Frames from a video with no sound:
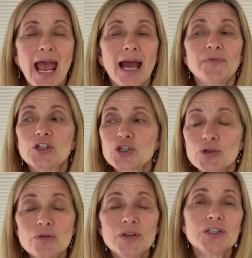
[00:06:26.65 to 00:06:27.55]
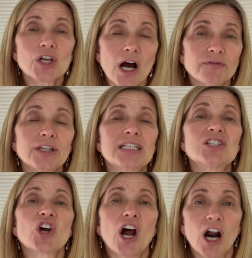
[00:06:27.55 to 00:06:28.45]
And the truth is, conflict
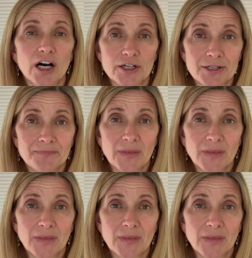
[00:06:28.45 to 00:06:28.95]
is hard.